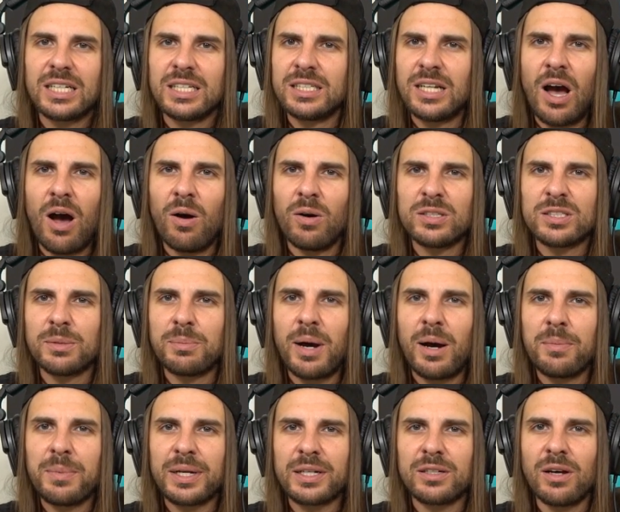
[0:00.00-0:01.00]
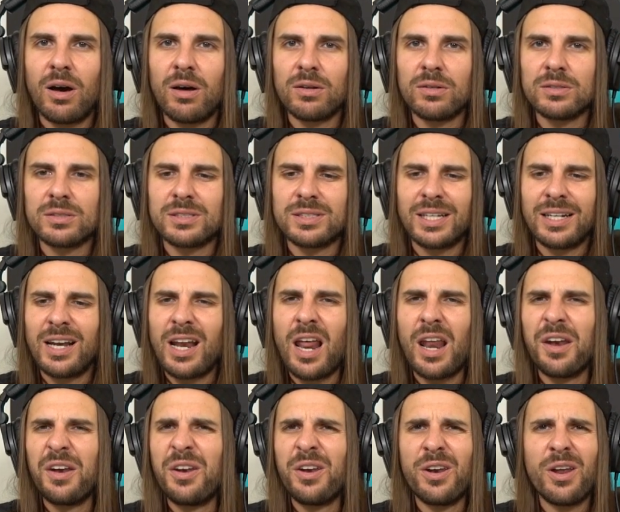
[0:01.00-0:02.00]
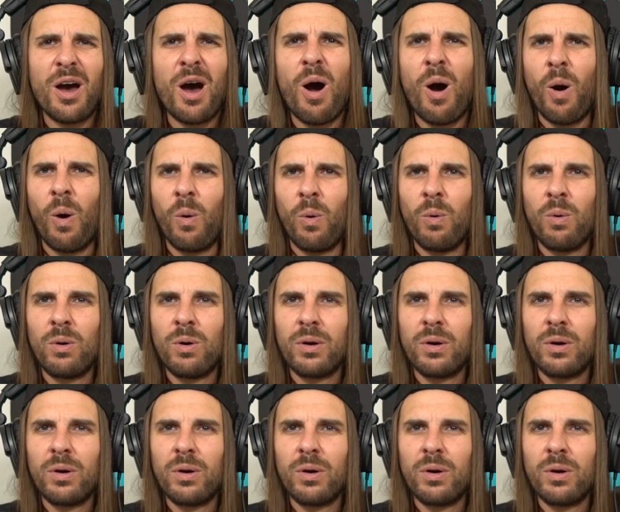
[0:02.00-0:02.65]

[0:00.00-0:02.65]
No, it's about McDonald's. Then no,